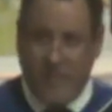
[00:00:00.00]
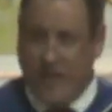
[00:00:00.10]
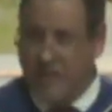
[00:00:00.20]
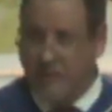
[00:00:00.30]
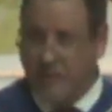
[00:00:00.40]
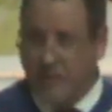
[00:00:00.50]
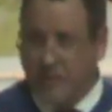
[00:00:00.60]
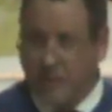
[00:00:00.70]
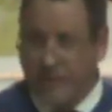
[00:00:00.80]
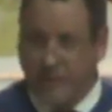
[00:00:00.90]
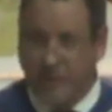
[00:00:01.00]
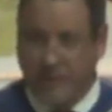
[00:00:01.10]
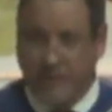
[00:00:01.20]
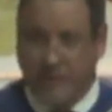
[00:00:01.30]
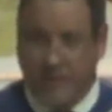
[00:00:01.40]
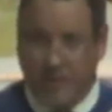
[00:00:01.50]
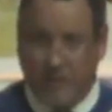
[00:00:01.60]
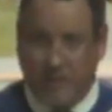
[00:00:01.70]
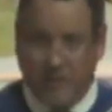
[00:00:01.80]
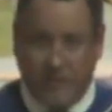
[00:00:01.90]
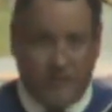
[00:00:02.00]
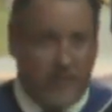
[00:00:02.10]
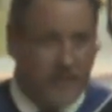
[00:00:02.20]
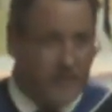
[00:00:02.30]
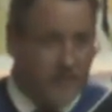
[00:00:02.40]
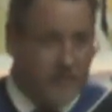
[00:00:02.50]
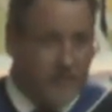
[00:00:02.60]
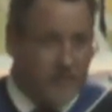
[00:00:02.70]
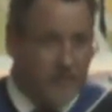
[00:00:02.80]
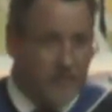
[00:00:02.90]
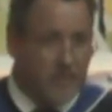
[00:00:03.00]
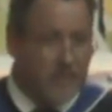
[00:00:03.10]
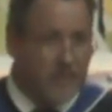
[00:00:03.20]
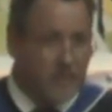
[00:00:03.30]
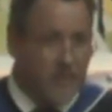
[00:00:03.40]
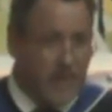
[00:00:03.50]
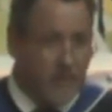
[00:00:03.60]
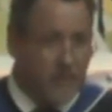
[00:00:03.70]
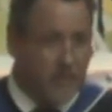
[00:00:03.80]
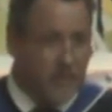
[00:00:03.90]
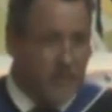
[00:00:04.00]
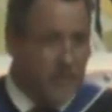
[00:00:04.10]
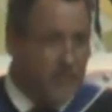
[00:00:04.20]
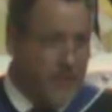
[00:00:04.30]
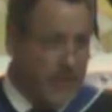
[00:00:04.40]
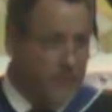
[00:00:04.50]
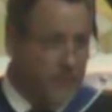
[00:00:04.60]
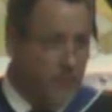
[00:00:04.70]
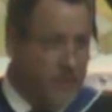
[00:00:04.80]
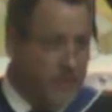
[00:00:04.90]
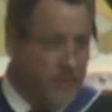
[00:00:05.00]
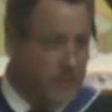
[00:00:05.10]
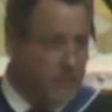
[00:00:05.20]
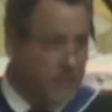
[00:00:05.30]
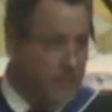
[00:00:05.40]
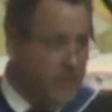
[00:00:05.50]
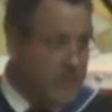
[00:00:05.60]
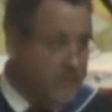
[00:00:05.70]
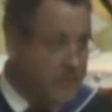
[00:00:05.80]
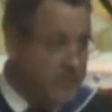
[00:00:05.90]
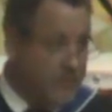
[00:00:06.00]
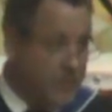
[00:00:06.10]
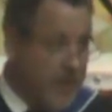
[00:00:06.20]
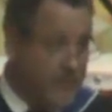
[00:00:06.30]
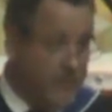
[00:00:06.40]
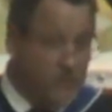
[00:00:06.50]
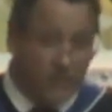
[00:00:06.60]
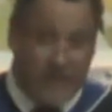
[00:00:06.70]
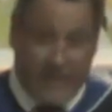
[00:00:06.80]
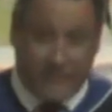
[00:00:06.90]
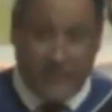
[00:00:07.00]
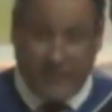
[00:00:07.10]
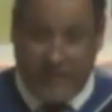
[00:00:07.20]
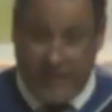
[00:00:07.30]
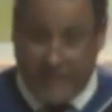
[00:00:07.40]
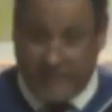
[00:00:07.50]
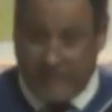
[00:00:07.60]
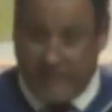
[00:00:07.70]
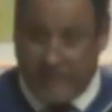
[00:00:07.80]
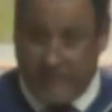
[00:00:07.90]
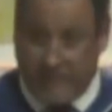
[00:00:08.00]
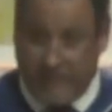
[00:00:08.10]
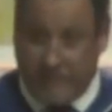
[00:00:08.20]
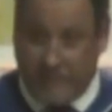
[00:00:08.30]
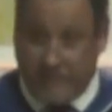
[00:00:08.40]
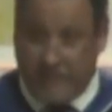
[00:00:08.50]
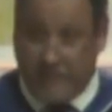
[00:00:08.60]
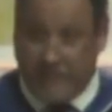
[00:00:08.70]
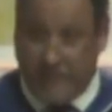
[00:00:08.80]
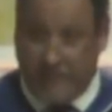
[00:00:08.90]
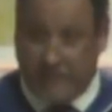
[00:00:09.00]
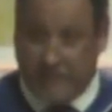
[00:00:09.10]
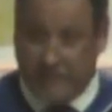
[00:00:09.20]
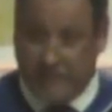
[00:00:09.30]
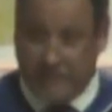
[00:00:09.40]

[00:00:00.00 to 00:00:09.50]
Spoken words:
Many of you, as you sit there reflectively thinking about the past 4 years, or even perhaps your last exam that you've taken,